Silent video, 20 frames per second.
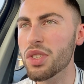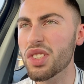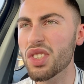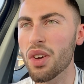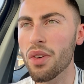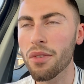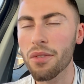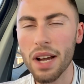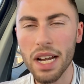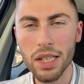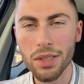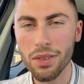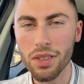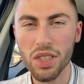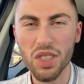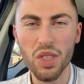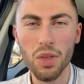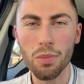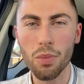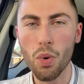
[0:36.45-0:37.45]
So thanks for the
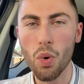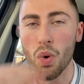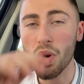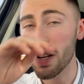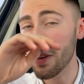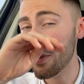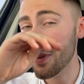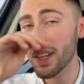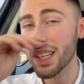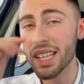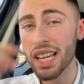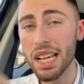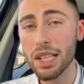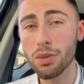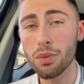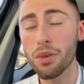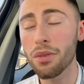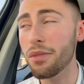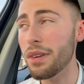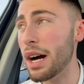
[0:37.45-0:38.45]
support. And if we can get
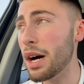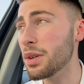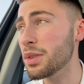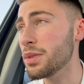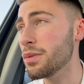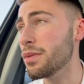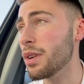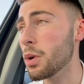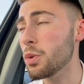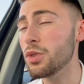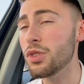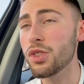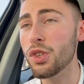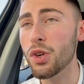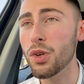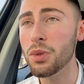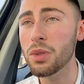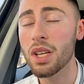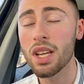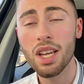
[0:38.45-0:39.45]
to 1,000 very
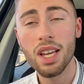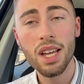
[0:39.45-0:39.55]
soon,